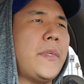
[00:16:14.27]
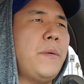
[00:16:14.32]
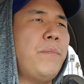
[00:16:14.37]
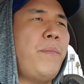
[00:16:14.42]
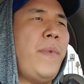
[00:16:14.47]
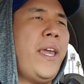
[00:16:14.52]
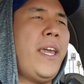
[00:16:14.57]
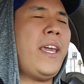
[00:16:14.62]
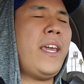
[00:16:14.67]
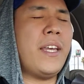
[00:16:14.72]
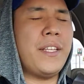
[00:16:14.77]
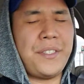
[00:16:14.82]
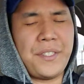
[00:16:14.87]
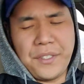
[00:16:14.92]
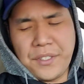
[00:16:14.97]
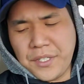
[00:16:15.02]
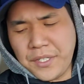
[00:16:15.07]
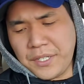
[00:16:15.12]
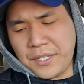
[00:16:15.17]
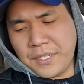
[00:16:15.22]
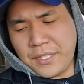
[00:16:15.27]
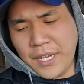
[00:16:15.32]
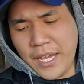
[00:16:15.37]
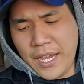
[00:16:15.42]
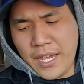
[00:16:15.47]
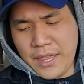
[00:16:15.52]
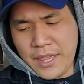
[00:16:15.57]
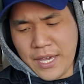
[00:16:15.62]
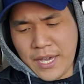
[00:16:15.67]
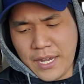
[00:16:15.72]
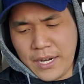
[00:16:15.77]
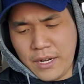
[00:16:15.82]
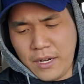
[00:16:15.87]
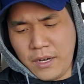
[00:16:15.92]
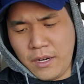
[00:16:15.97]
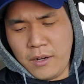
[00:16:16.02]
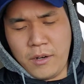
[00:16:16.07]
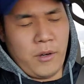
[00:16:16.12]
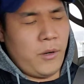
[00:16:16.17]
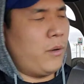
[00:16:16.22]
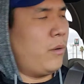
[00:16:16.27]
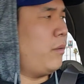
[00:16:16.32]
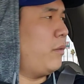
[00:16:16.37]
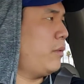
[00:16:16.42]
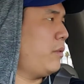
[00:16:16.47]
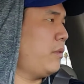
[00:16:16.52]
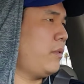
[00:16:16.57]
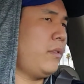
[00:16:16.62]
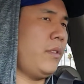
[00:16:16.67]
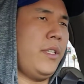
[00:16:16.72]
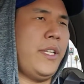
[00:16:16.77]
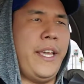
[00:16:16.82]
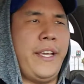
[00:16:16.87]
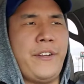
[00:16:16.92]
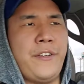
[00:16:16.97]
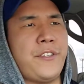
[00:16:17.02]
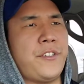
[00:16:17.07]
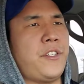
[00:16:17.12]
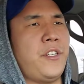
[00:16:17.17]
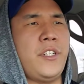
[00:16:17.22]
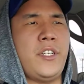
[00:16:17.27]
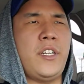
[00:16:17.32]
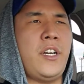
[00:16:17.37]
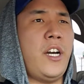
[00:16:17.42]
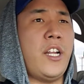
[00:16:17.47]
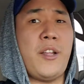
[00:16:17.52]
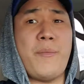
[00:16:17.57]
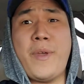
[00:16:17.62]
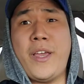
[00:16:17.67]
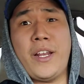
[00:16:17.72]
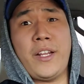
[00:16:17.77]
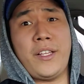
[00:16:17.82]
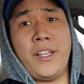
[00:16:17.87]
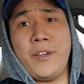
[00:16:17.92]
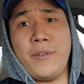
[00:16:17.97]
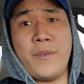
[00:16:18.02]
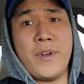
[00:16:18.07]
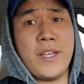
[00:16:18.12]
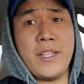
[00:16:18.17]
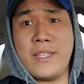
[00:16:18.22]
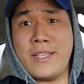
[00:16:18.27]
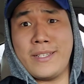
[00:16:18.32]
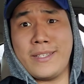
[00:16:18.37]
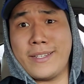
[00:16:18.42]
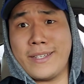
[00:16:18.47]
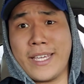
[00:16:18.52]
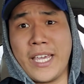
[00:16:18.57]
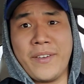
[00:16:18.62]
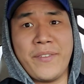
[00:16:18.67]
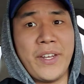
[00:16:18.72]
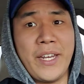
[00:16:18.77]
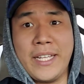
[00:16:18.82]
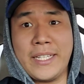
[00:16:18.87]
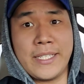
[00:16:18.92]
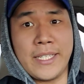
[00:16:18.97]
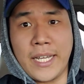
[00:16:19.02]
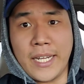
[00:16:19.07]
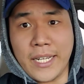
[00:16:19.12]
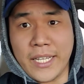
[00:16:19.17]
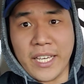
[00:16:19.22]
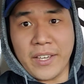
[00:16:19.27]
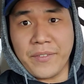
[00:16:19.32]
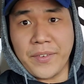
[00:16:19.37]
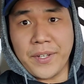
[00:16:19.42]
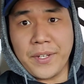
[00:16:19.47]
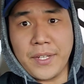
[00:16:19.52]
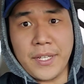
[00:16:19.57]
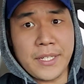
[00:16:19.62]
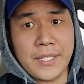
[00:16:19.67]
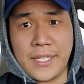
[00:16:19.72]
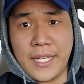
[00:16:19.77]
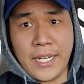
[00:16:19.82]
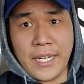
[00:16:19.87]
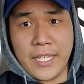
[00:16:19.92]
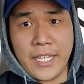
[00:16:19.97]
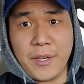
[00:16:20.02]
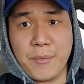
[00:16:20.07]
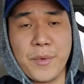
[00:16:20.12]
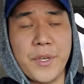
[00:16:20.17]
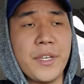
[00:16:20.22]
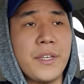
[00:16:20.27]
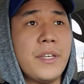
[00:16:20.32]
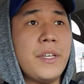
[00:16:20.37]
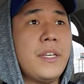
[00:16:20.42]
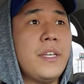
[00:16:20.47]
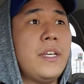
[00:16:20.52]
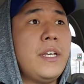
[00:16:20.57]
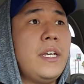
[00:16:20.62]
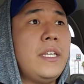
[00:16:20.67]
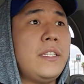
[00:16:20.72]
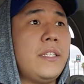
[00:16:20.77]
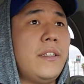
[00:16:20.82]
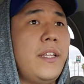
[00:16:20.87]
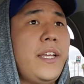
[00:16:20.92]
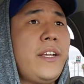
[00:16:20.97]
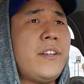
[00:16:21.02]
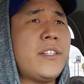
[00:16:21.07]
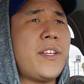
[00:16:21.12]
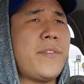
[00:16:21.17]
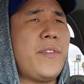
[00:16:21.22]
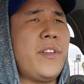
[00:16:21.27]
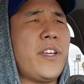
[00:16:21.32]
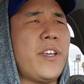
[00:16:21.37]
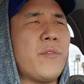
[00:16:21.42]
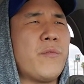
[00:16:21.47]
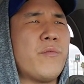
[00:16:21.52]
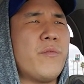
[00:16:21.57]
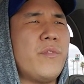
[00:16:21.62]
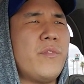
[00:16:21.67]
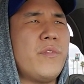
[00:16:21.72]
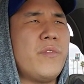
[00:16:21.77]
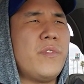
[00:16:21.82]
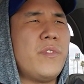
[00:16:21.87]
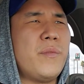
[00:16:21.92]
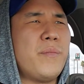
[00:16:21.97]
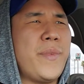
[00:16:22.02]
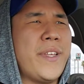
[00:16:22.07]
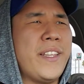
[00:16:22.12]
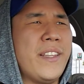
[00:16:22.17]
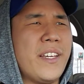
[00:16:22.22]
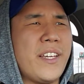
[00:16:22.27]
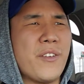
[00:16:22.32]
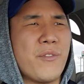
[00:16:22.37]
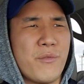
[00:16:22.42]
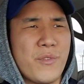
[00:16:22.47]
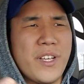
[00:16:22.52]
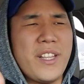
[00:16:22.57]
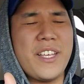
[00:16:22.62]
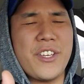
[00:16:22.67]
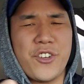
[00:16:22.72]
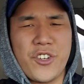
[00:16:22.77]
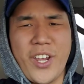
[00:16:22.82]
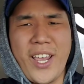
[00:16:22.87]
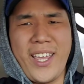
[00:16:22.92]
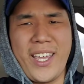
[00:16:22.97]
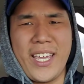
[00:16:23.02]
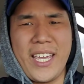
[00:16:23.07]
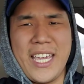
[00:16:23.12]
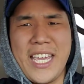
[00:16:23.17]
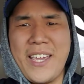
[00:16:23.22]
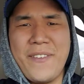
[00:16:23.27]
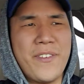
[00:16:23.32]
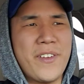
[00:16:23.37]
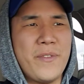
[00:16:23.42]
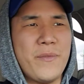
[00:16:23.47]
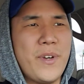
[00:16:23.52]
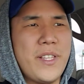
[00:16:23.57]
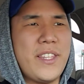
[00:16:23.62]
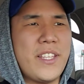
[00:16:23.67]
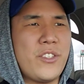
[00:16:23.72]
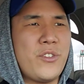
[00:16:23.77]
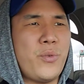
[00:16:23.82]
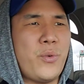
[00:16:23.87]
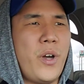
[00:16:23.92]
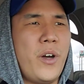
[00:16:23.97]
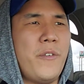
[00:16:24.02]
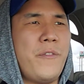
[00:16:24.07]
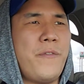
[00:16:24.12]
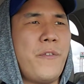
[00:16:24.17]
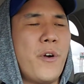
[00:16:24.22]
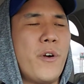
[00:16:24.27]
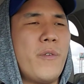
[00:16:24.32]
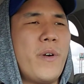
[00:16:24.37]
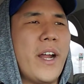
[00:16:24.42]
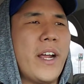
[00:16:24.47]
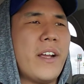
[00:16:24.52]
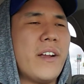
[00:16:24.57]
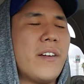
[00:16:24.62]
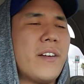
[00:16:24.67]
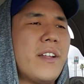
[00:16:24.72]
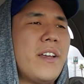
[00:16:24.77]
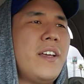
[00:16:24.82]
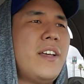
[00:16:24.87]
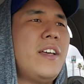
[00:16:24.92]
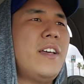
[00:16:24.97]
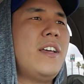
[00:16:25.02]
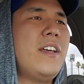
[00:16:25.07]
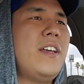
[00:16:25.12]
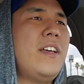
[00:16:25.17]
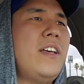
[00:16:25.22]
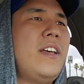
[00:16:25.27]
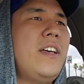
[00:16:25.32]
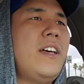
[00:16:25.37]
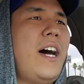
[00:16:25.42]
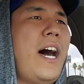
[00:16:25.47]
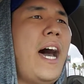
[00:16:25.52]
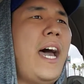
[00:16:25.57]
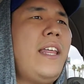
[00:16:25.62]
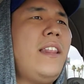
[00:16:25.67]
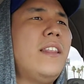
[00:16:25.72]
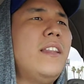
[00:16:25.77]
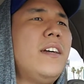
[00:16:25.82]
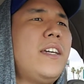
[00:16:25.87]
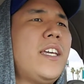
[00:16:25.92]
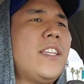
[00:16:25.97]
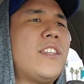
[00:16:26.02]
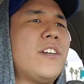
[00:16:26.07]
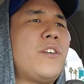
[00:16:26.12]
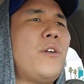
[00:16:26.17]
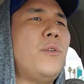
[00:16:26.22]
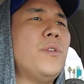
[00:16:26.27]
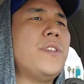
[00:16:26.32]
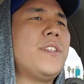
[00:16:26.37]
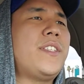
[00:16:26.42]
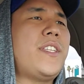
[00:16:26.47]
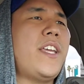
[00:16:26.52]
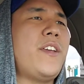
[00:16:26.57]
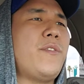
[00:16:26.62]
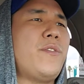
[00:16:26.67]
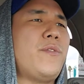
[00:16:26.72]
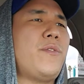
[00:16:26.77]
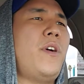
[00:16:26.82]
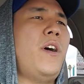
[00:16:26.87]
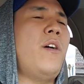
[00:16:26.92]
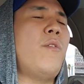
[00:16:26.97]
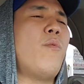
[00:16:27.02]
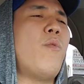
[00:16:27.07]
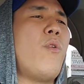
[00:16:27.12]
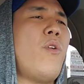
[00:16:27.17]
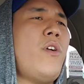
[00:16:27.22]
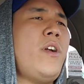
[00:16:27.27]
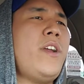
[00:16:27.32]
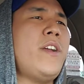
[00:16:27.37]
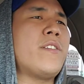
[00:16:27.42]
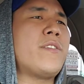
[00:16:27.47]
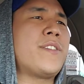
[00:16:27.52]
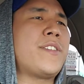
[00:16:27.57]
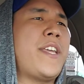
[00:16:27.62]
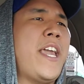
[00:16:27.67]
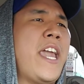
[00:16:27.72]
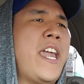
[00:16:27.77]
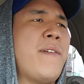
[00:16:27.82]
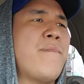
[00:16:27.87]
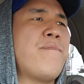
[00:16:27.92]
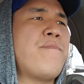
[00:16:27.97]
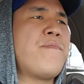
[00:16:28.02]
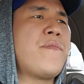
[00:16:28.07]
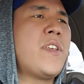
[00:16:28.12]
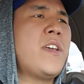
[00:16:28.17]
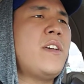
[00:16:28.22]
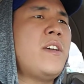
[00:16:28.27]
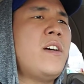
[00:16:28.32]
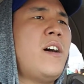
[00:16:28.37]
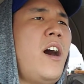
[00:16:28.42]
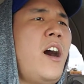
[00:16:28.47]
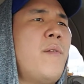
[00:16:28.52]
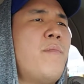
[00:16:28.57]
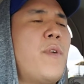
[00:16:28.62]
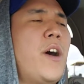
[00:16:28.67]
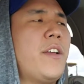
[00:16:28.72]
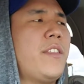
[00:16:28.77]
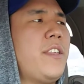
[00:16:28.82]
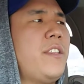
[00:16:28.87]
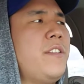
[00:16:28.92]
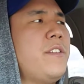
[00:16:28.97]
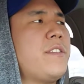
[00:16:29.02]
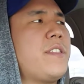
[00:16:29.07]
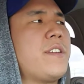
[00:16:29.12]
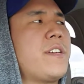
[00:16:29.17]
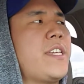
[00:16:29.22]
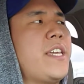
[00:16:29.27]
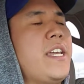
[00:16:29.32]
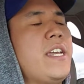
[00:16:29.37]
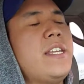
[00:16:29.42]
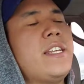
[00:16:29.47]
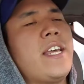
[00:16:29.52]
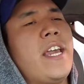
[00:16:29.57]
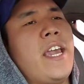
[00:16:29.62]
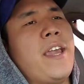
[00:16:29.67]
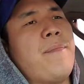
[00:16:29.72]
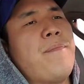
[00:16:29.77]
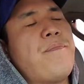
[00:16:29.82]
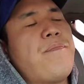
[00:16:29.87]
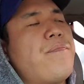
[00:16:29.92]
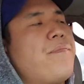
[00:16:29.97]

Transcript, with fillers: man, to just say that, oh, Lakers are going to automatically win, this is a given. It's not a given. It's not a given. The Lakers have looking been looking really shaky, even with the 12-4 record. I look at the Golden State uh, Warriors game on Martin Luther King Day